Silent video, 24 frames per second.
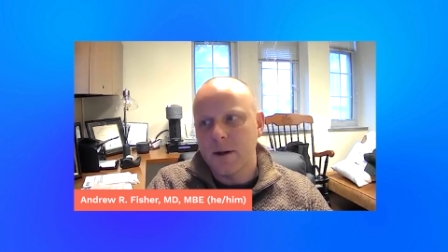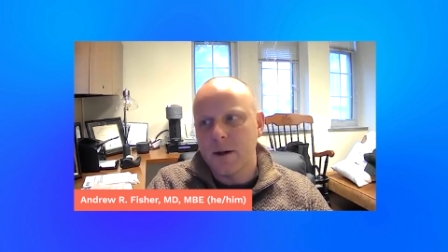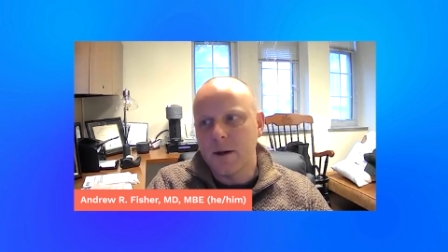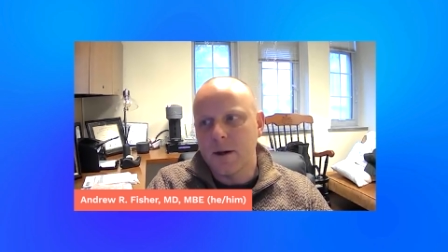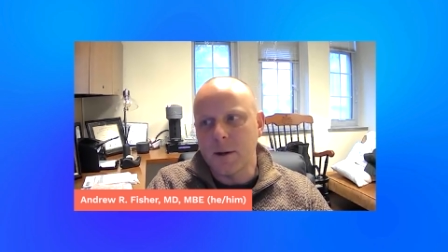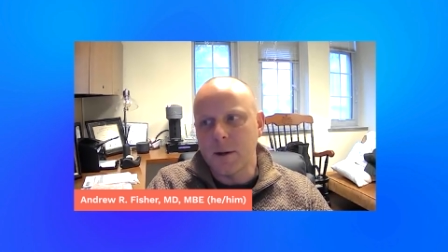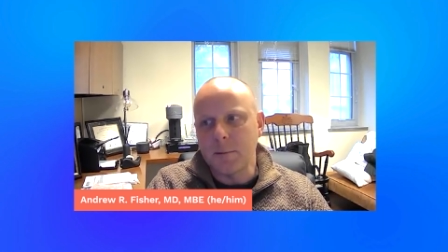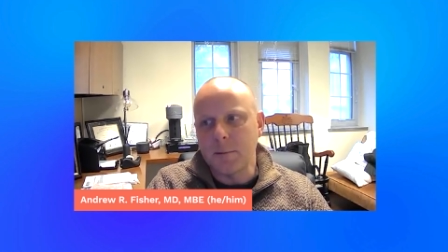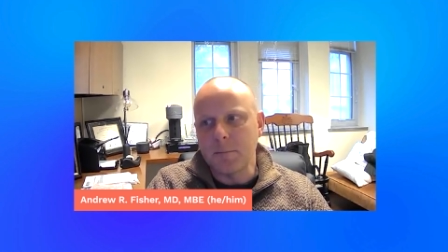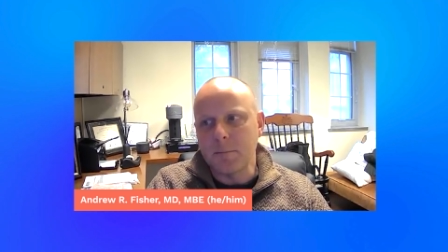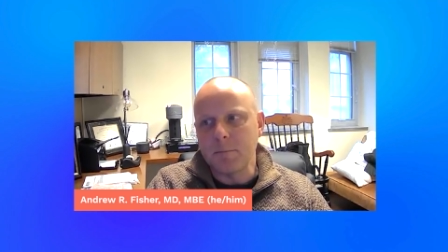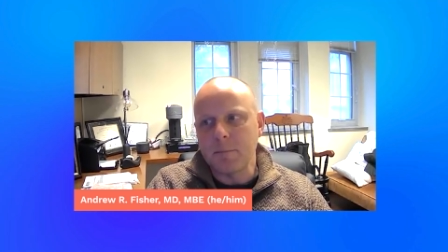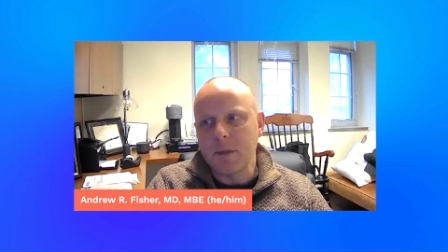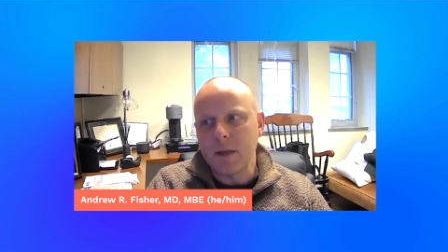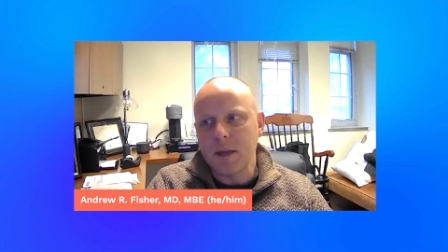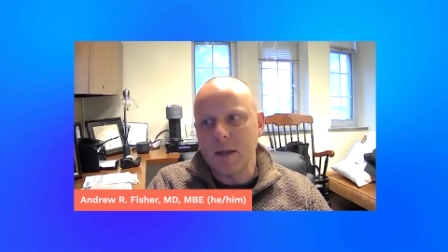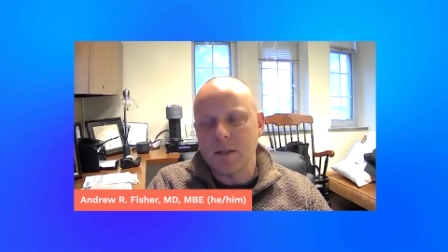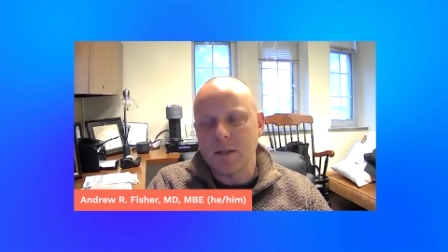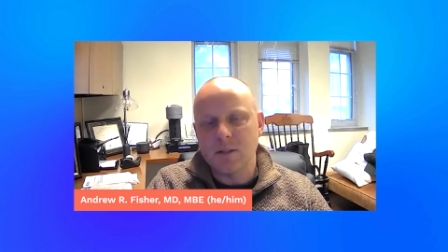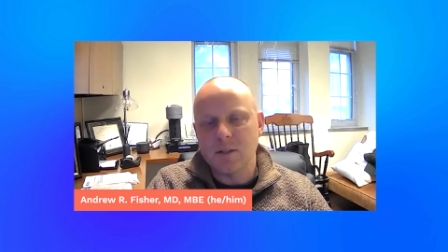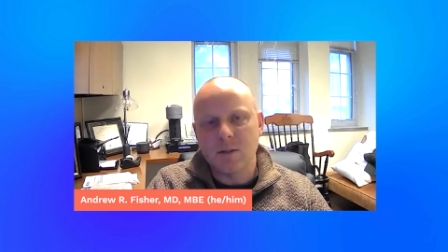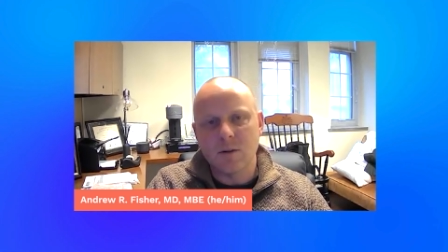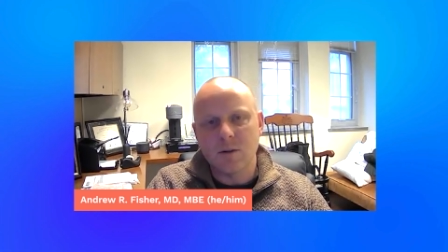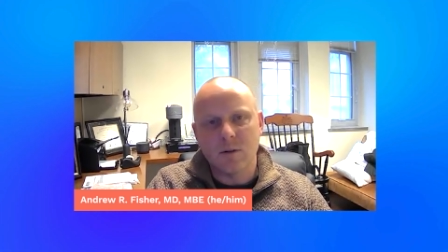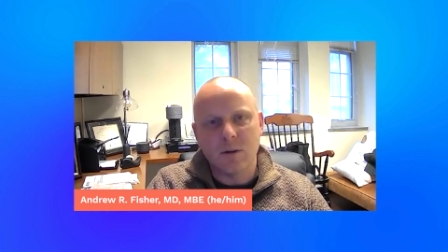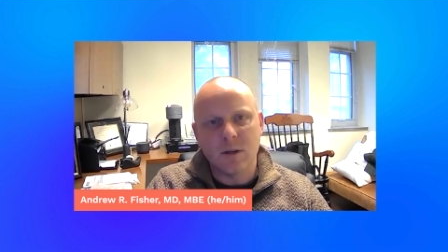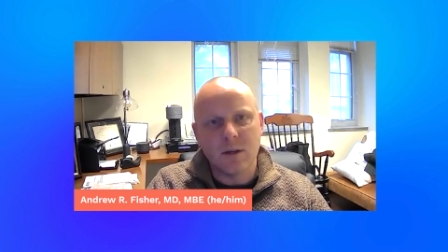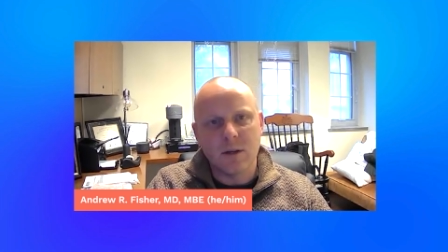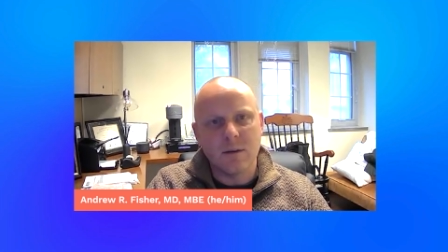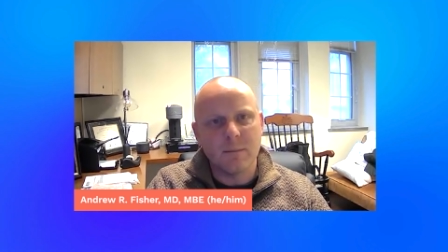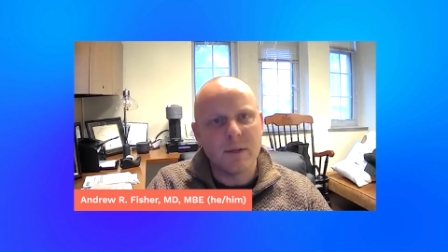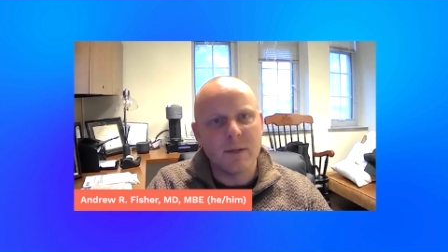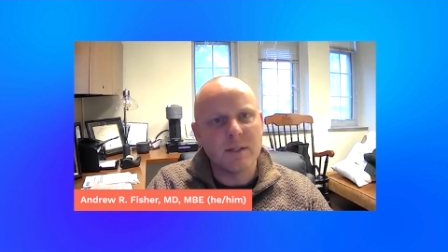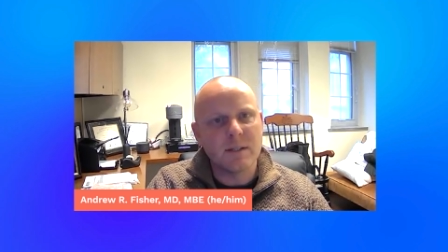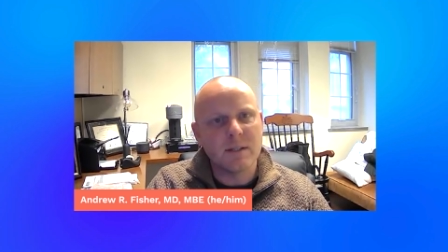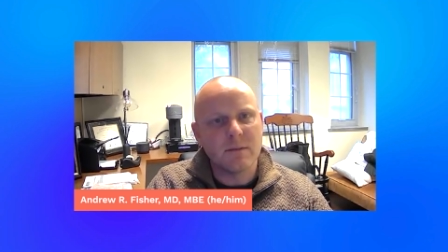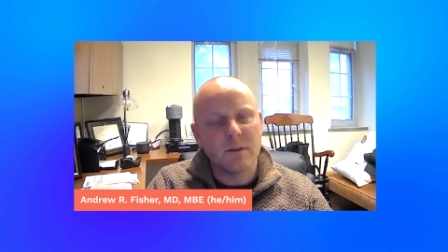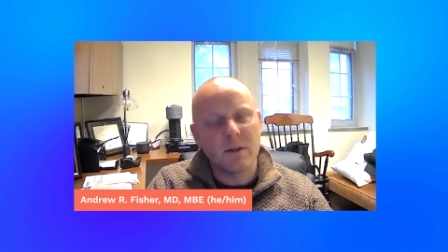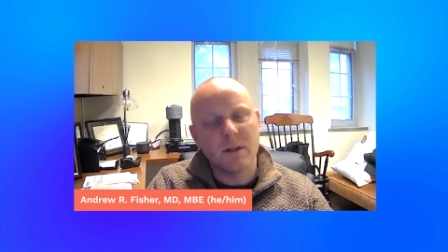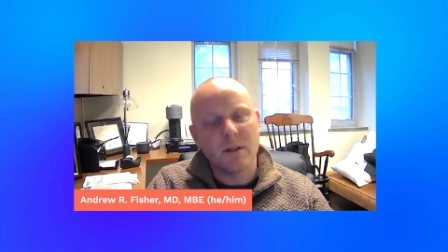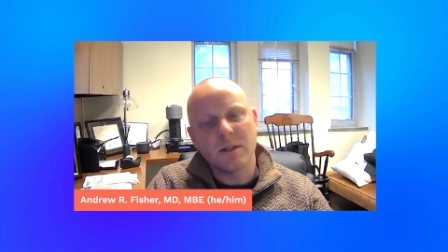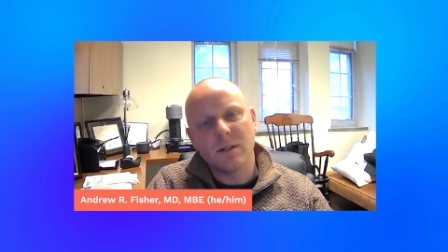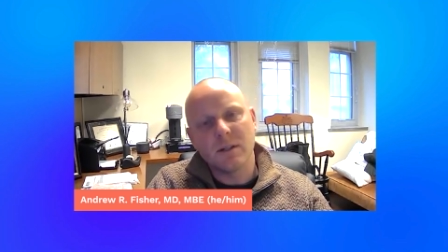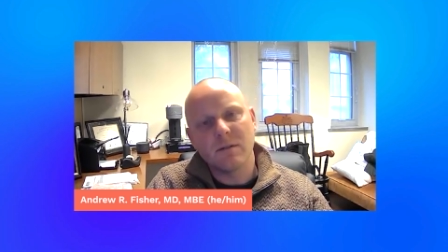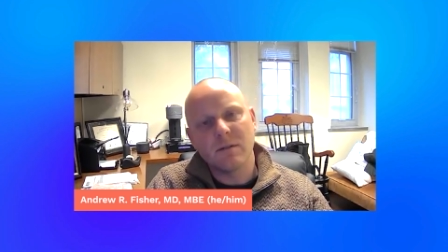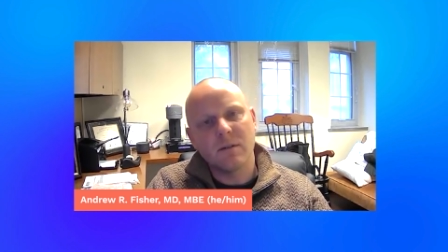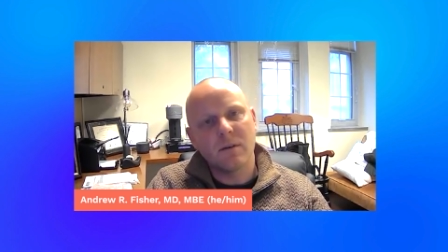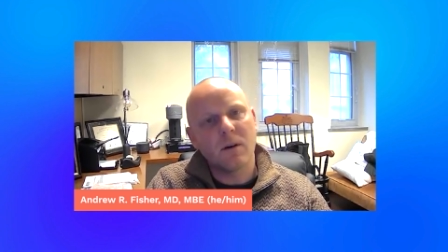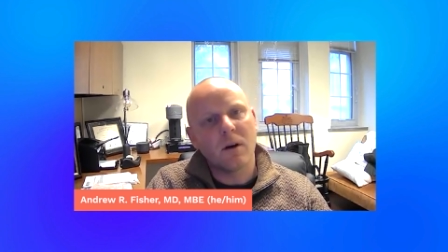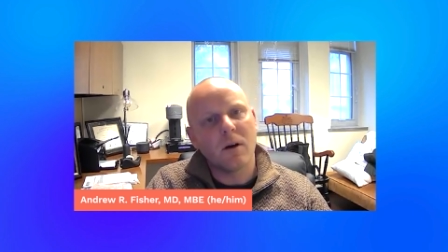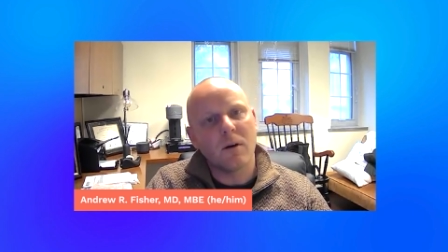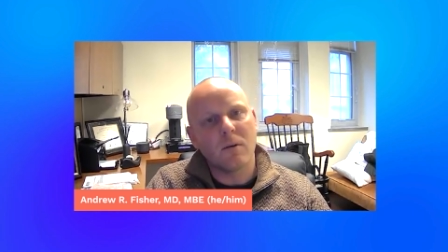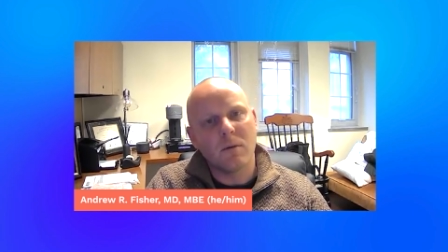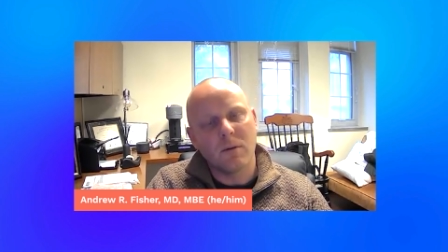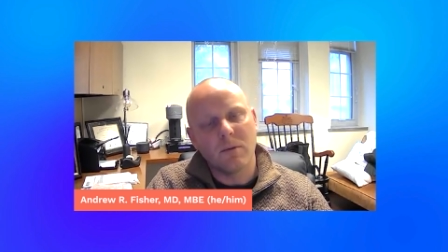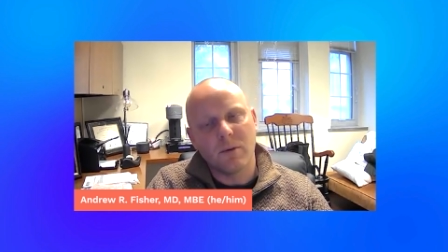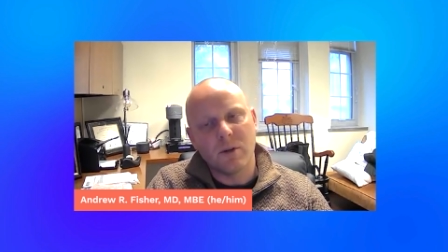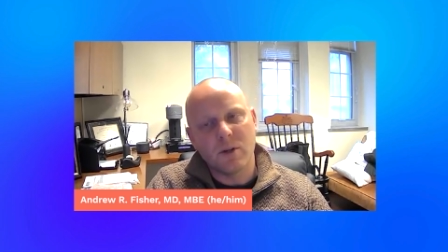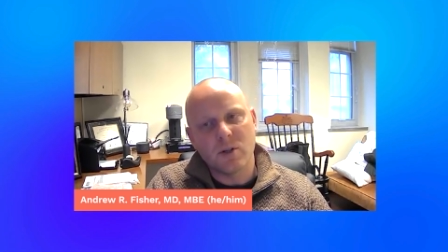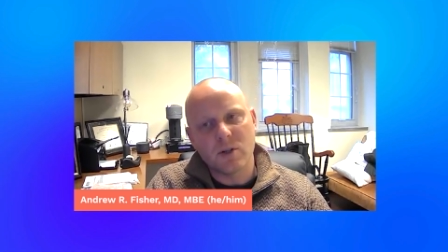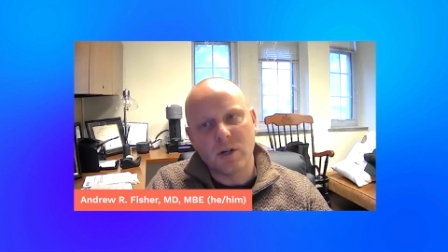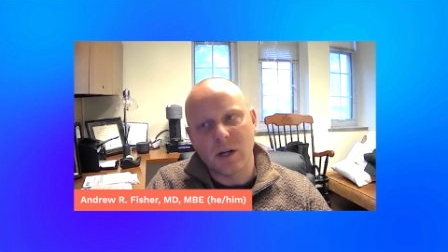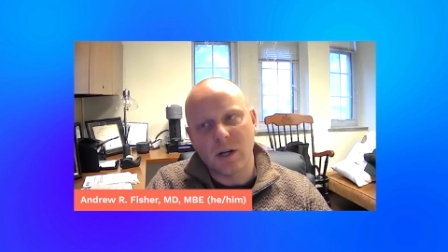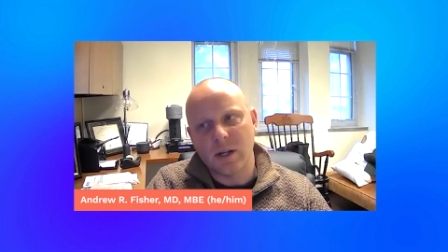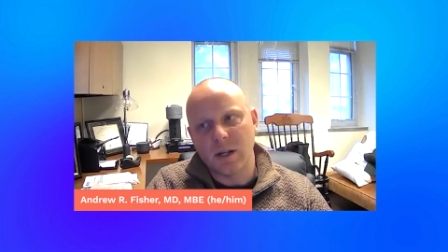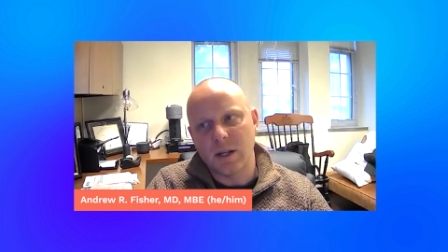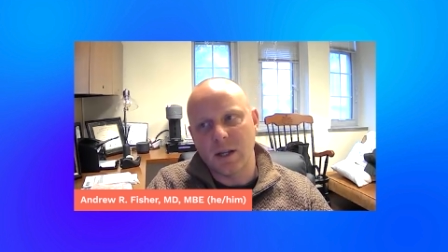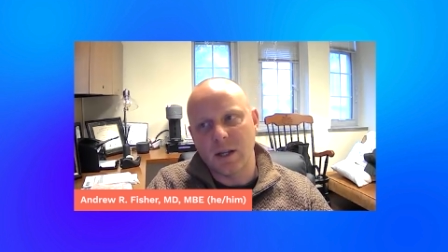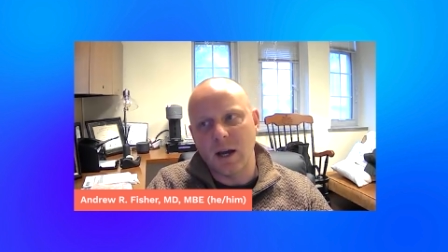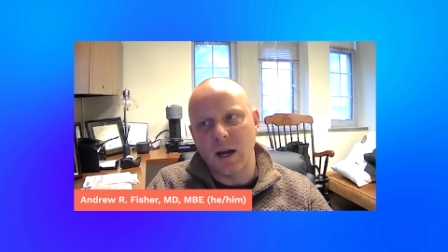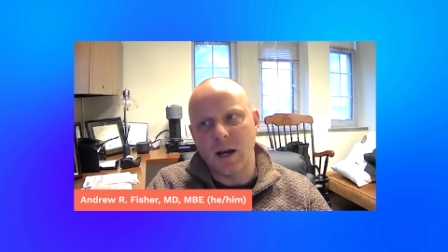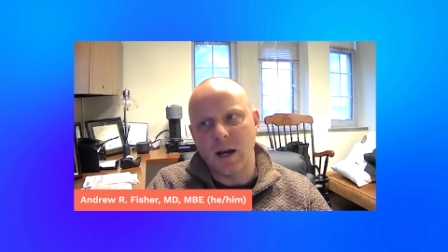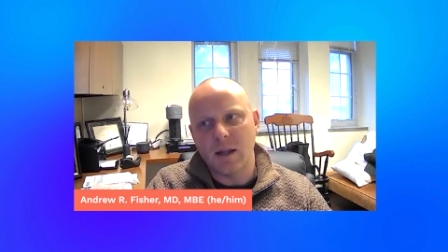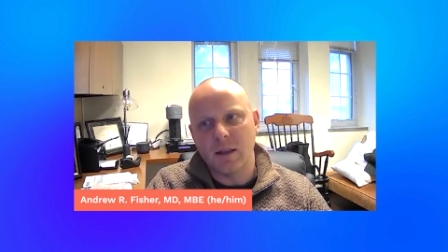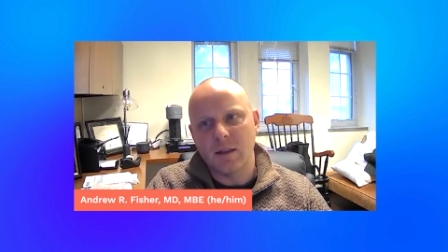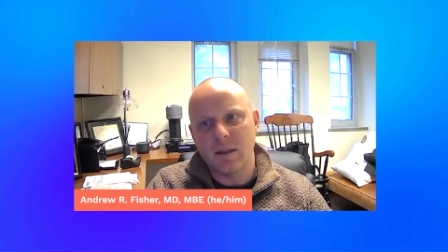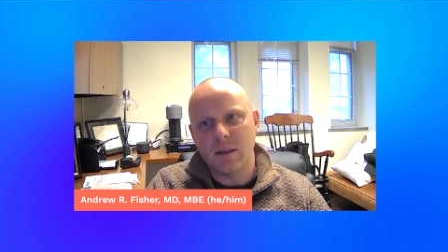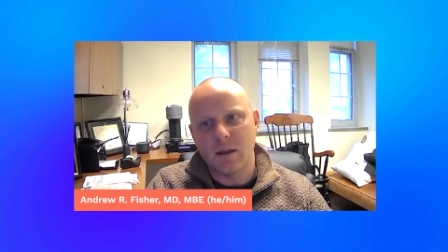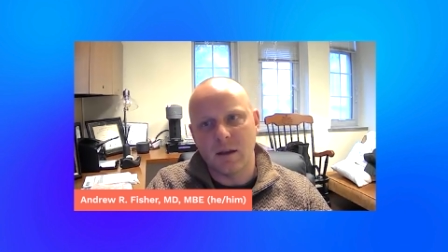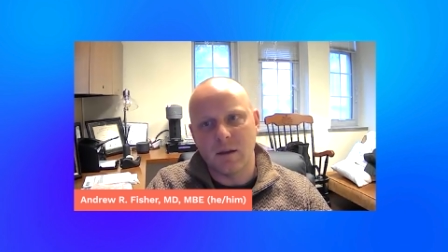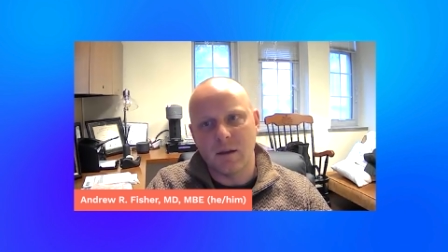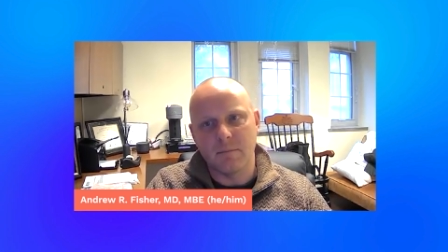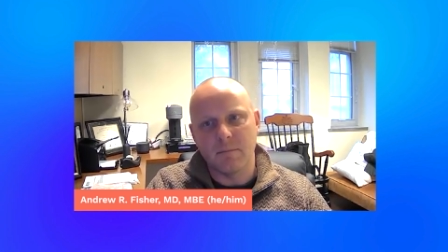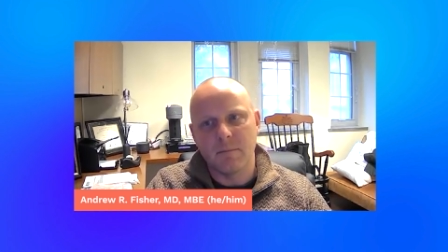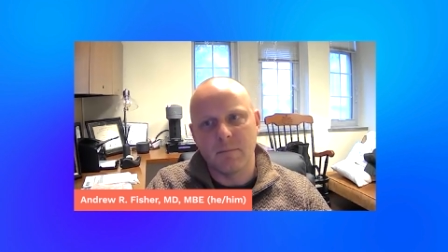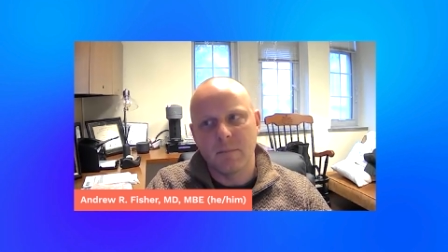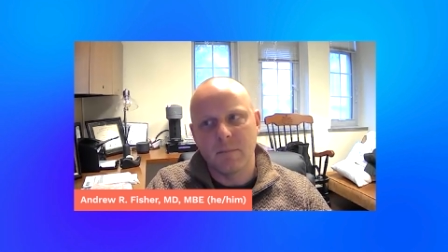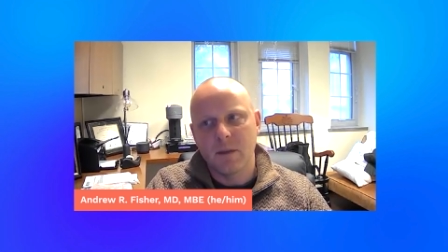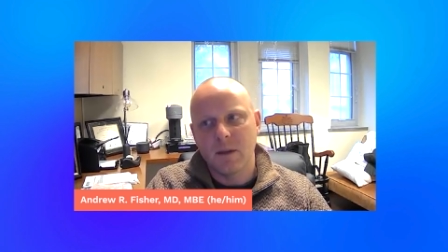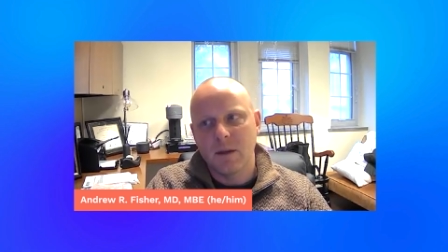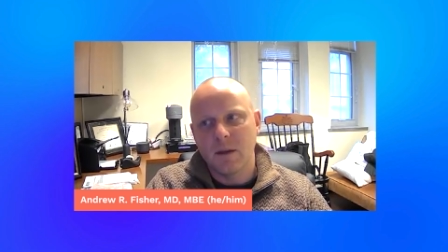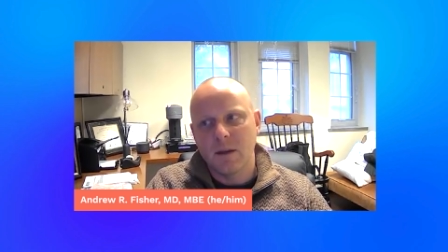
Um, and so it makes it very difficult when we try to guide them